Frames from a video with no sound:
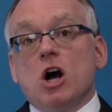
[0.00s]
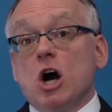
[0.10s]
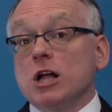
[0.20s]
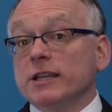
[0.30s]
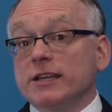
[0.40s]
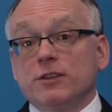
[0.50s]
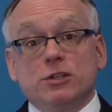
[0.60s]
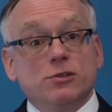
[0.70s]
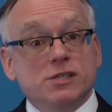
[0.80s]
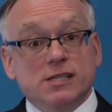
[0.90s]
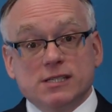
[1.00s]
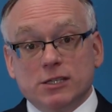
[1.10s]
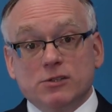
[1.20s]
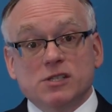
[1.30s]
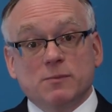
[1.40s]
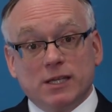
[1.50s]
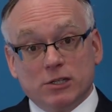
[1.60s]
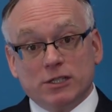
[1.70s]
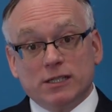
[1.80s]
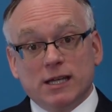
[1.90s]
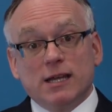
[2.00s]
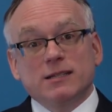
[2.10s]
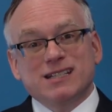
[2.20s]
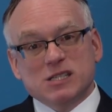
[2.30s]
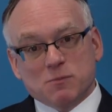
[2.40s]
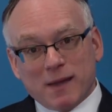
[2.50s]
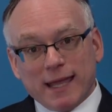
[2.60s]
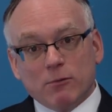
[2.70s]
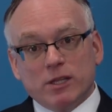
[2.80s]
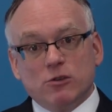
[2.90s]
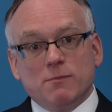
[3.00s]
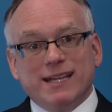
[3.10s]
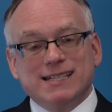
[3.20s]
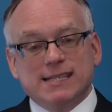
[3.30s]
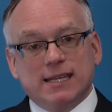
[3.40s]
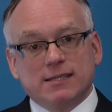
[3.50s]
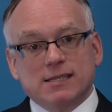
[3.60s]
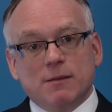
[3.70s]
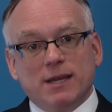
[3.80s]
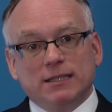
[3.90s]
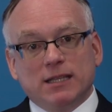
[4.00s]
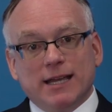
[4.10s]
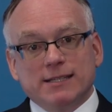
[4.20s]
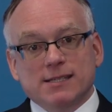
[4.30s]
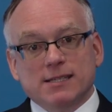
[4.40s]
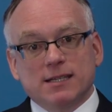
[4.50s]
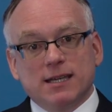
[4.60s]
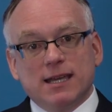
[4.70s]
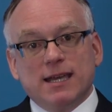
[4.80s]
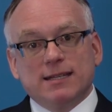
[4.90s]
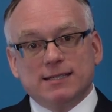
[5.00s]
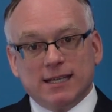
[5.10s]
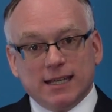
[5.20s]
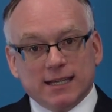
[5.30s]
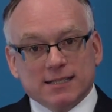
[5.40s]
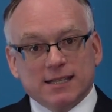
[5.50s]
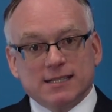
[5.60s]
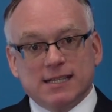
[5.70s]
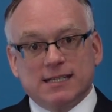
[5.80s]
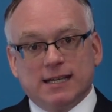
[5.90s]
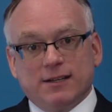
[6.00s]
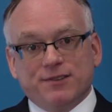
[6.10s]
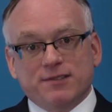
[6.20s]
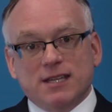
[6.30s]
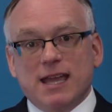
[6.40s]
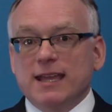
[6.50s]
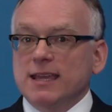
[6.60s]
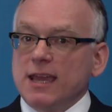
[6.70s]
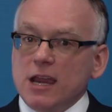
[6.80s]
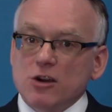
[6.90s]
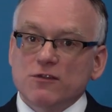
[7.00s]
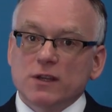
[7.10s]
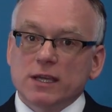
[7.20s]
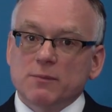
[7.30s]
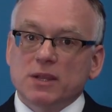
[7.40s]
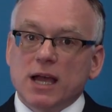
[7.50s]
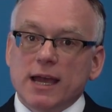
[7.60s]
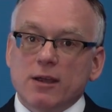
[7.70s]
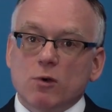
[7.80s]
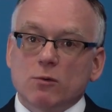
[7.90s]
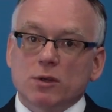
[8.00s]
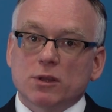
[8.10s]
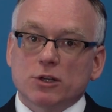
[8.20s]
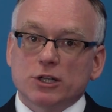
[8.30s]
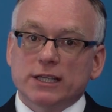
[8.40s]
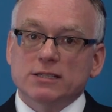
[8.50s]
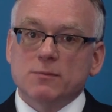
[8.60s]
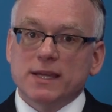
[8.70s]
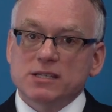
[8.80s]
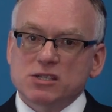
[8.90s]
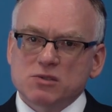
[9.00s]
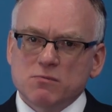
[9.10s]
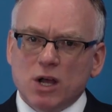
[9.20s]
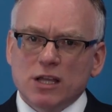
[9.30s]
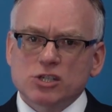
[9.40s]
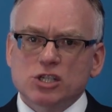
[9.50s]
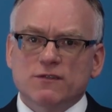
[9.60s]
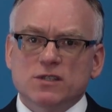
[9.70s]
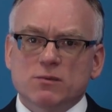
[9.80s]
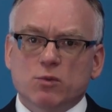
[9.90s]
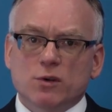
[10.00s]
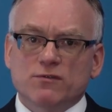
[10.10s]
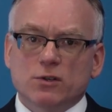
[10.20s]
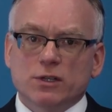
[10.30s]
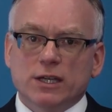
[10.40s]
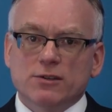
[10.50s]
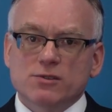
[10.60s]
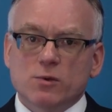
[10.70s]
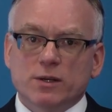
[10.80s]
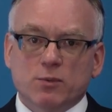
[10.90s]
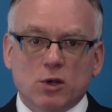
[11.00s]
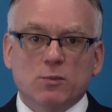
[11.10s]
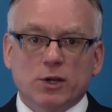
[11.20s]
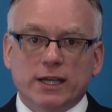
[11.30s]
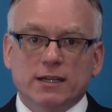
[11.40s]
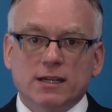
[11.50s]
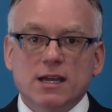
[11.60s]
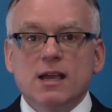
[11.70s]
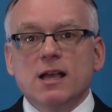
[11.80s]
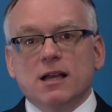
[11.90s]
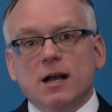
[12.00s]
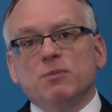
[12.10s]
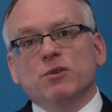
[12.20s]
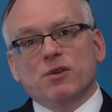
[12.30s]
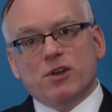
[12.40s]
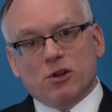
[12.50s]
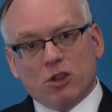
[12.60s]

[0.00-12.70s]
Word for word: All in, the news continues to be good, despite what you might see in some headlines. Digging into the details, carefully applying what we're learning to make small shifts in portfolios when appropriate, coupled with our